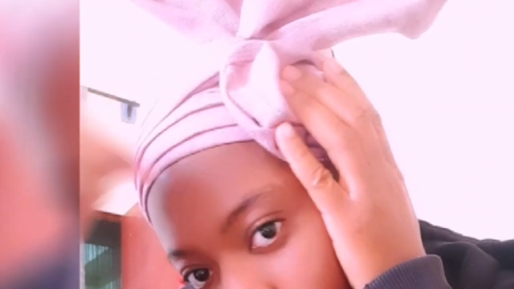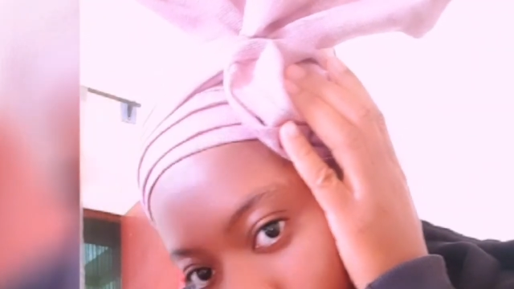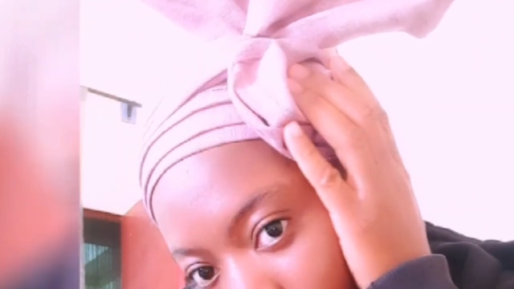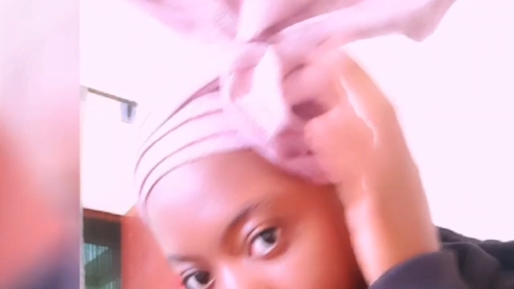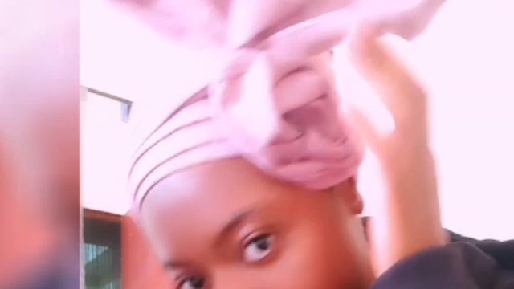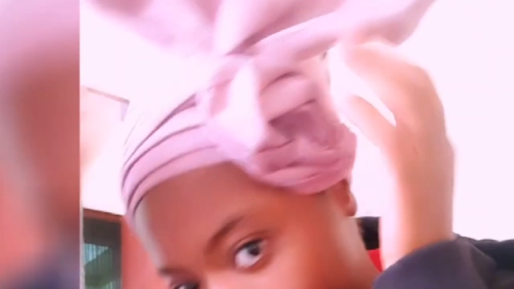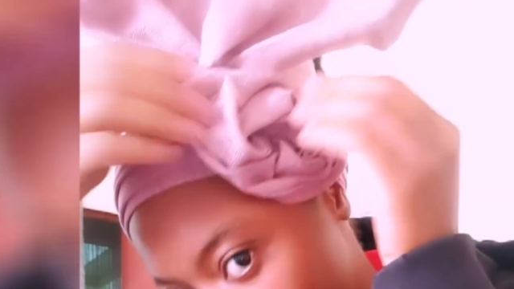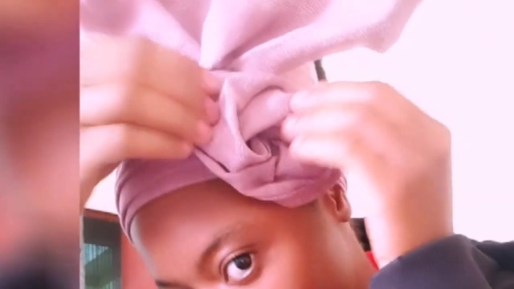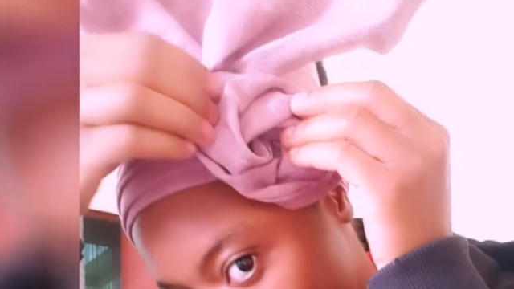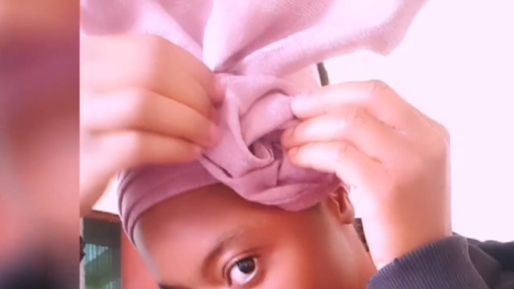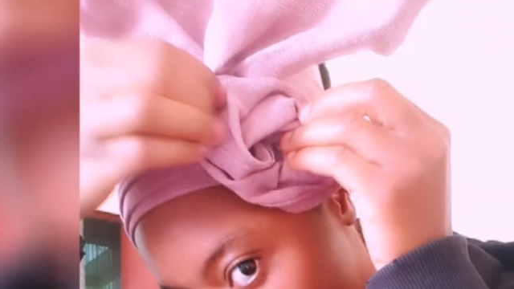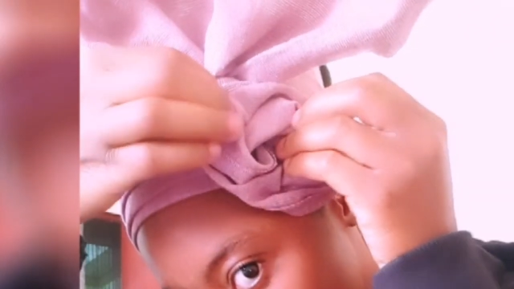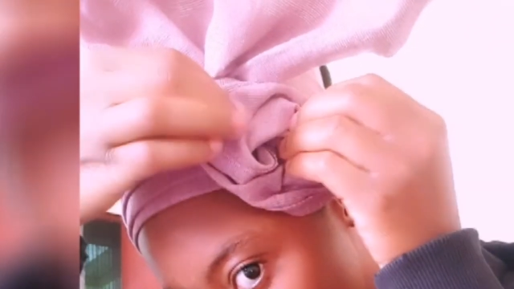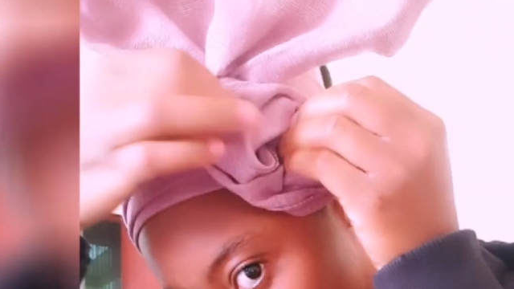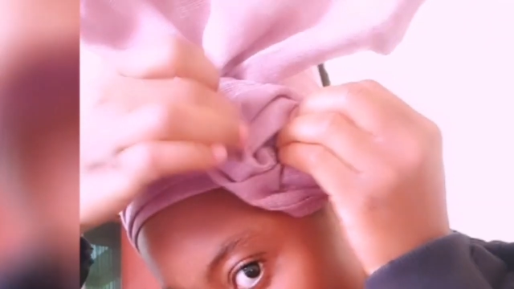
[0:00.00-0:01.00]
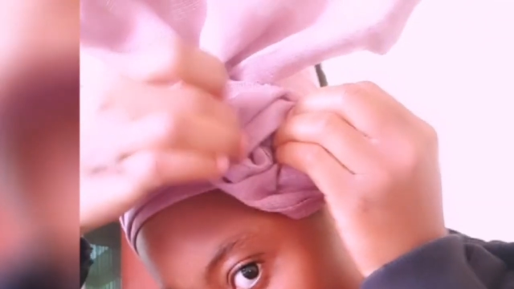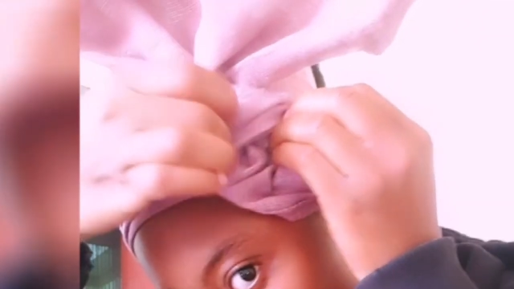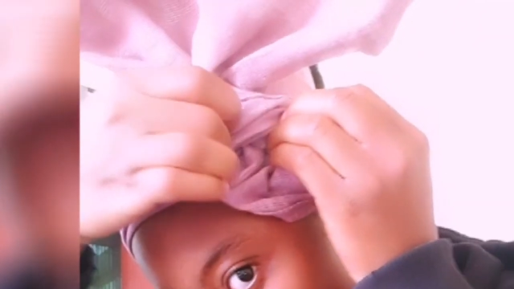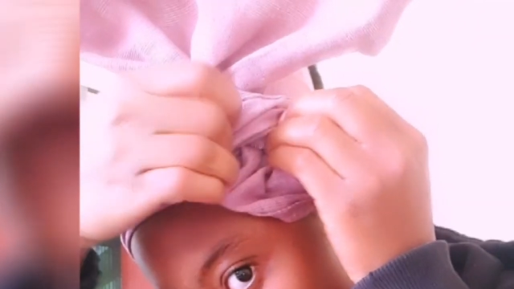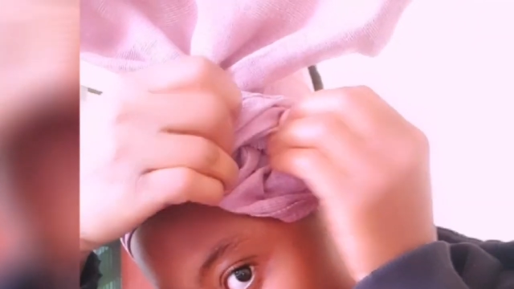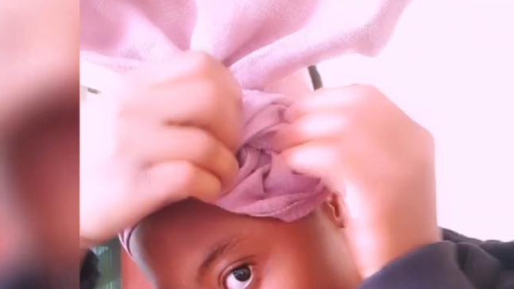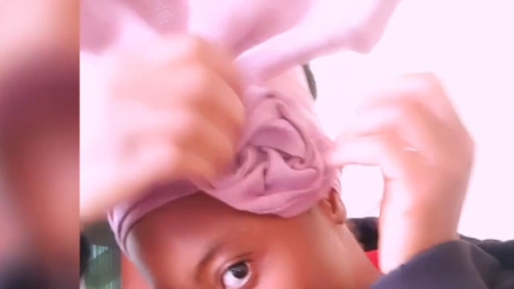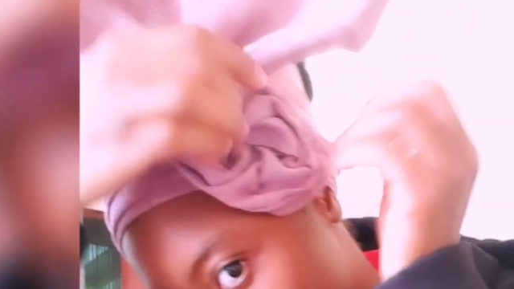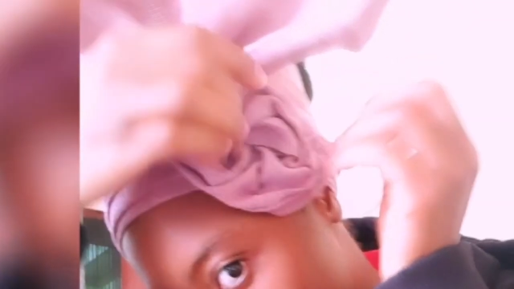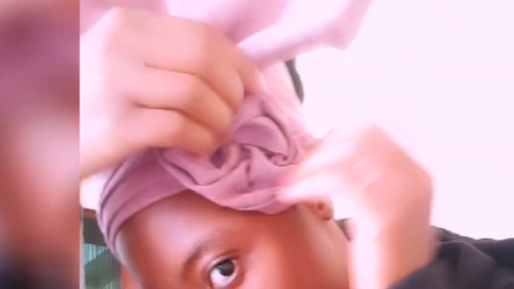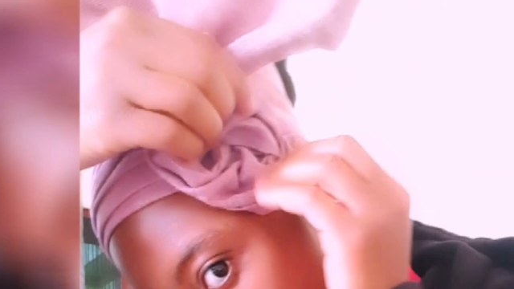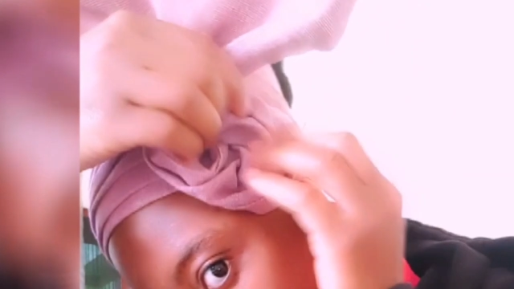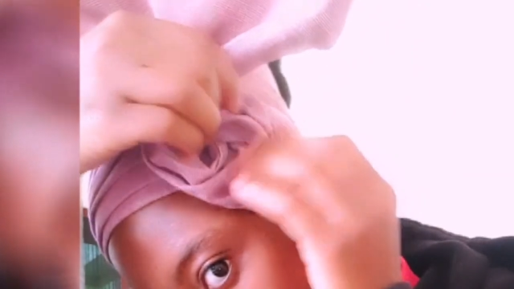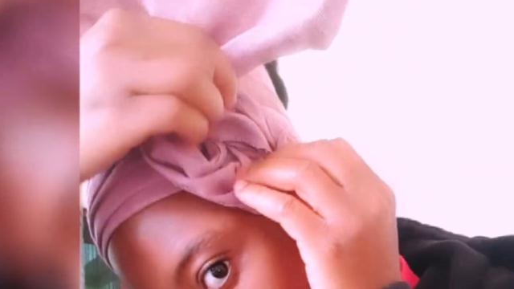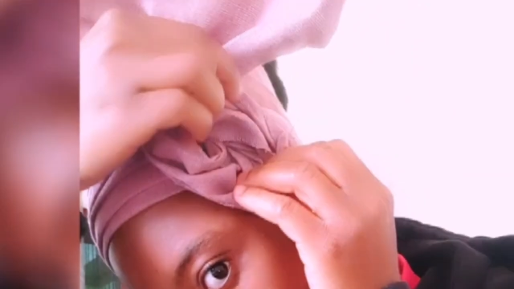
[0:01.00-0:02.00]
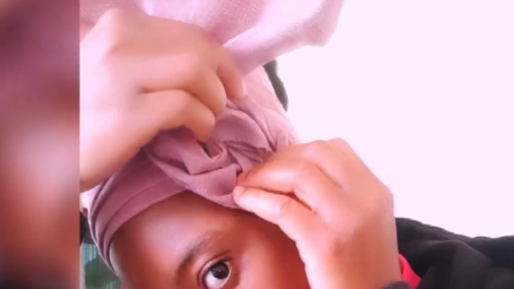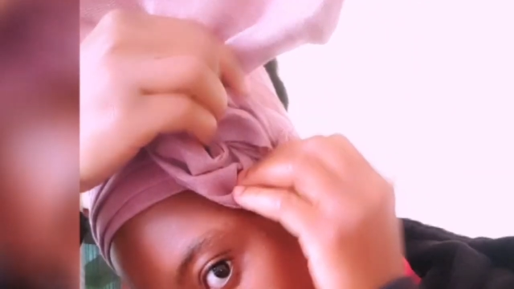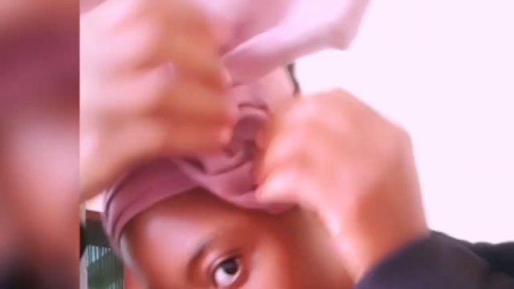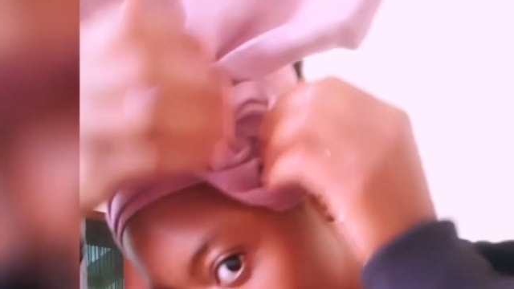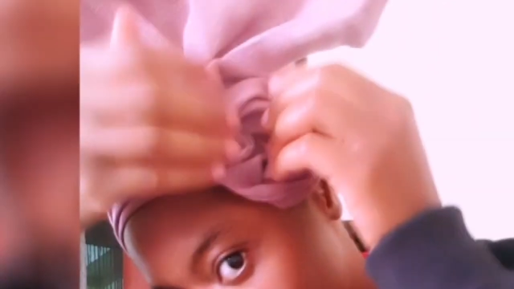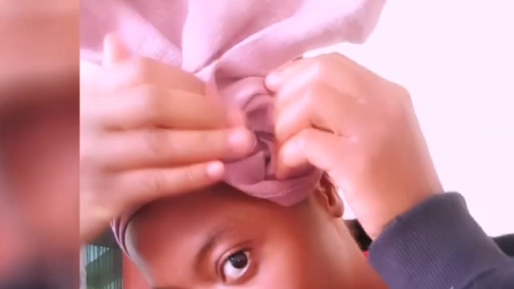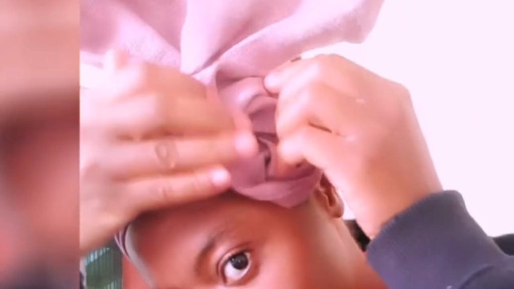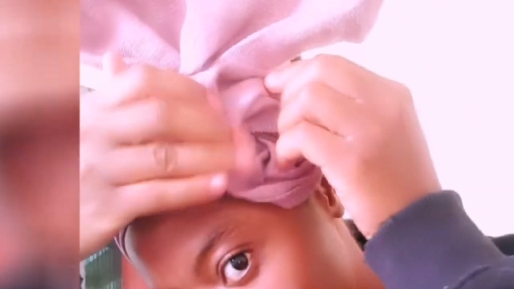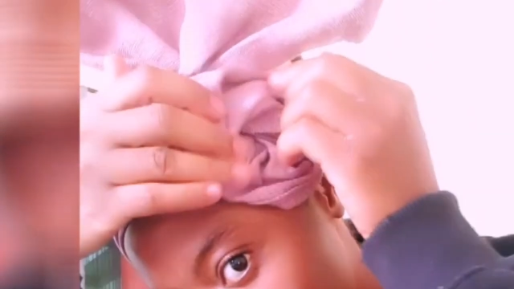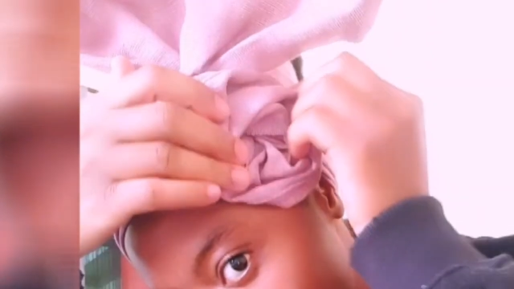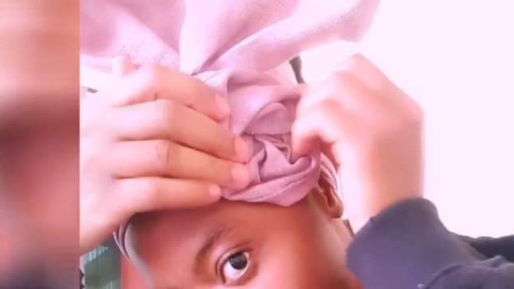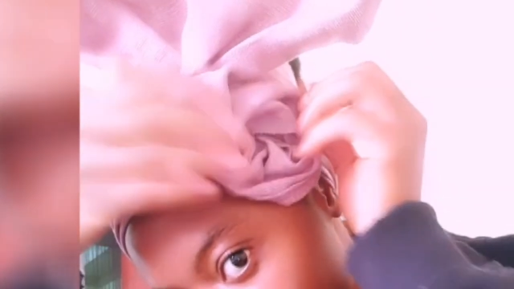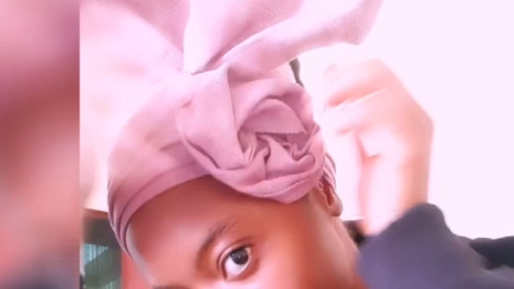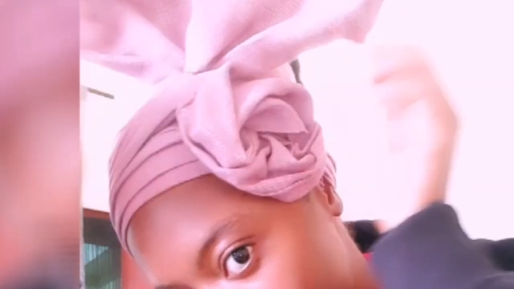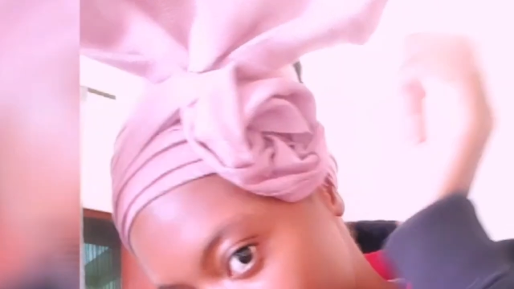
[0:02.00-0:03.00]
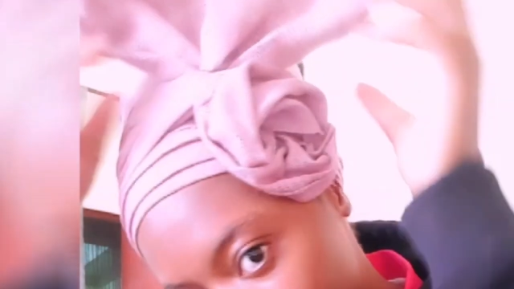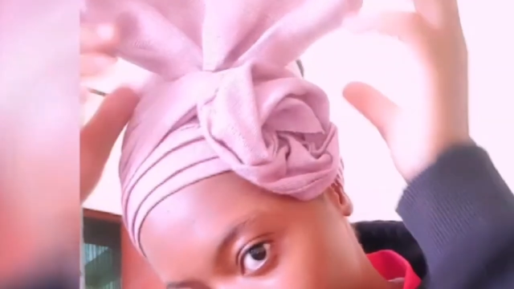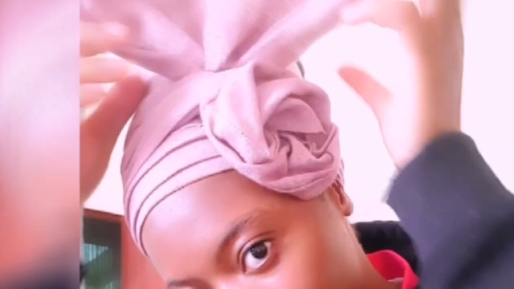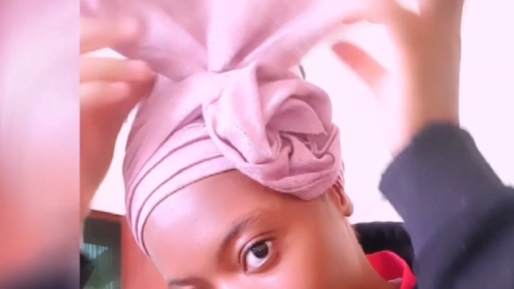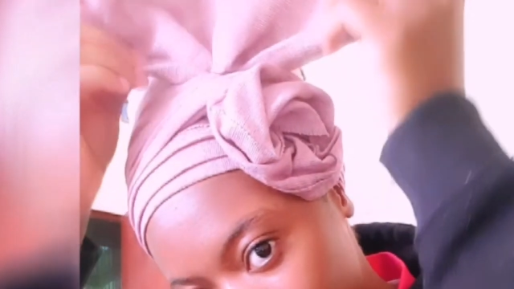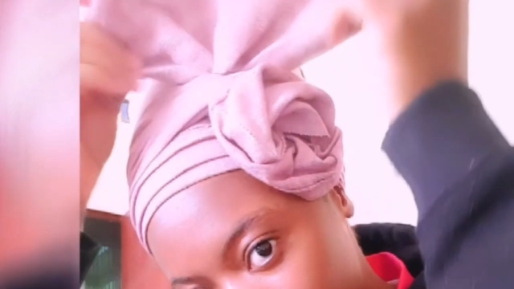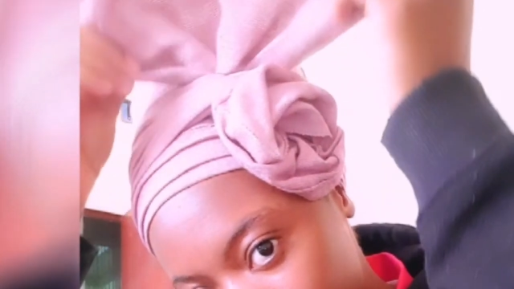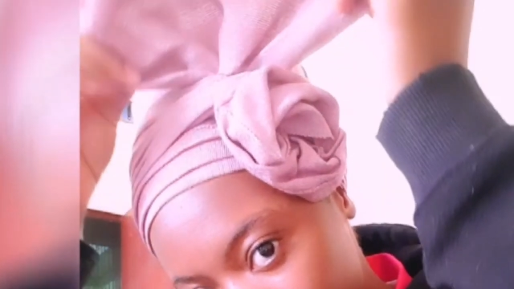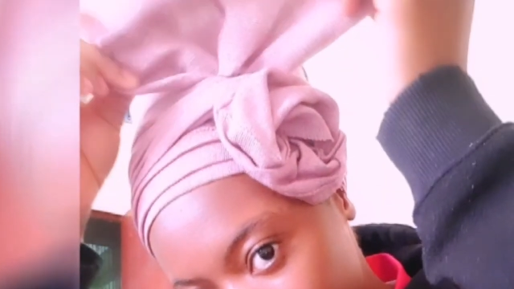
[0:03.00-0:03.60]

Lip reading: No face is visible, so there are no lips to read.